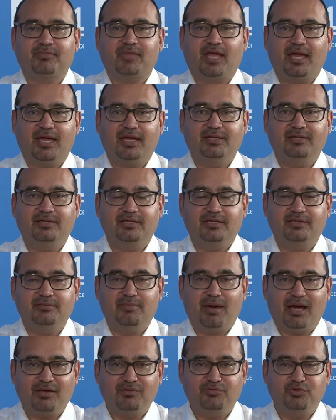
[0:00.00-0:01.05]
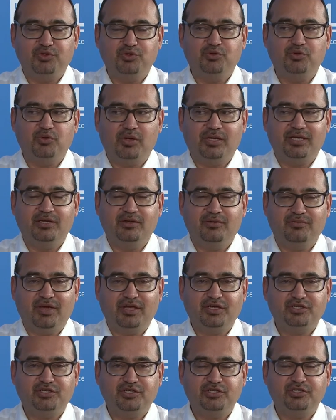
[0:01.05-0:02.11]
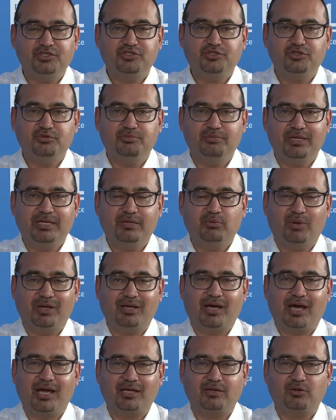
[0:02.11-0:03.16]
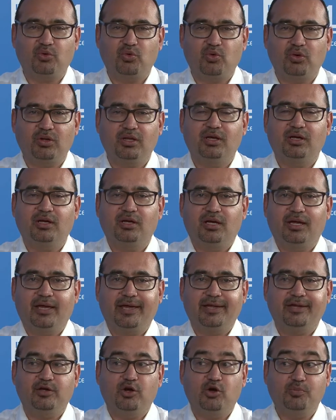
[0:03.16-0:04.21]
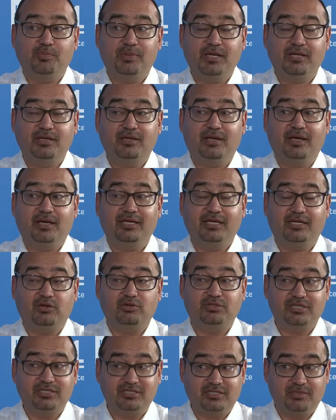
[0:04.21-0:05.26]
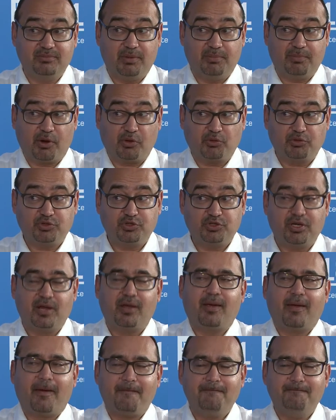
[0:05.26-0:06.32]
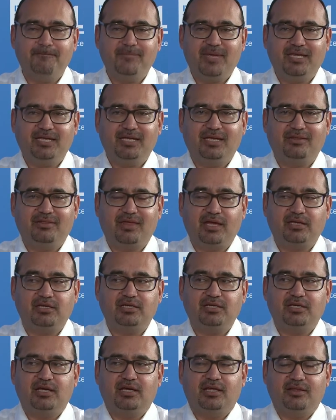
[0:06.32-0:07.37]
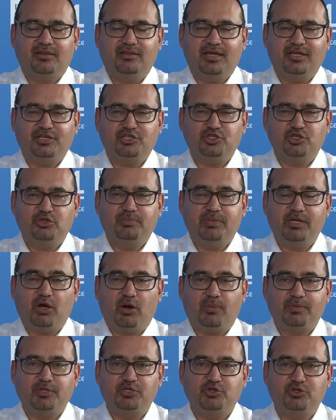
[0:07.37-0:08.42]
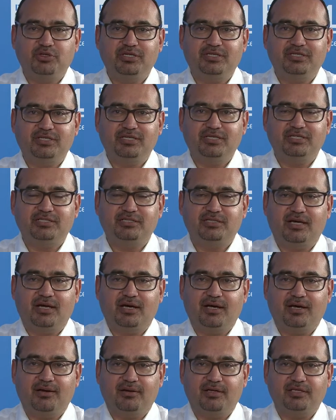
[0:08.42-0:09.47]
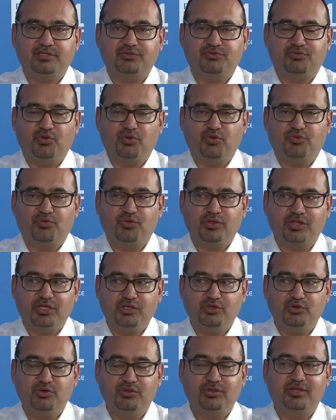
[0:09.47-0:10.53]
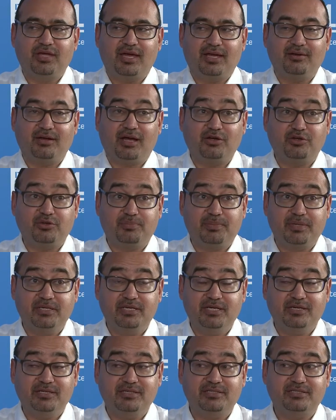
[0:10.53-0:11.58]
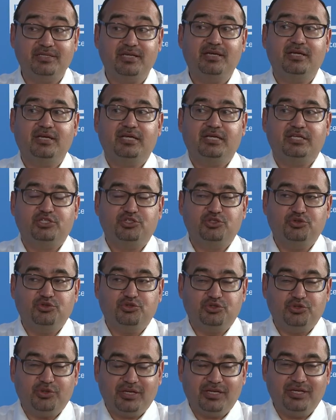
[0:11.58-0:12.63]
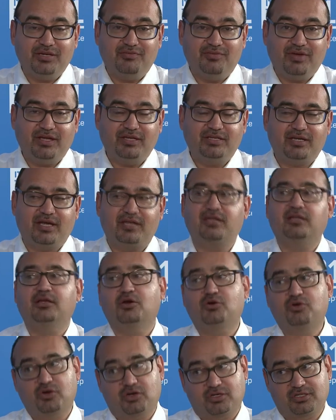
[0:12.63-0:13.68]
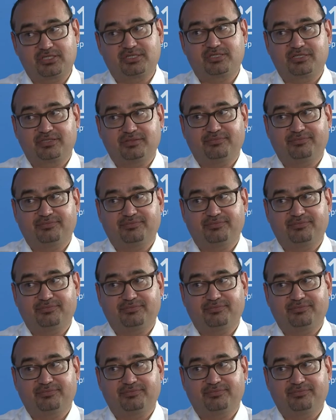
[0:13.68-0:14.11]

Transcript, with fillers: And in my view, innovation should be what I call an open ecosystem approach, meaning that there should be opportunities uh, for, for the youth and entrepreneurs to, to innovate at a low cost.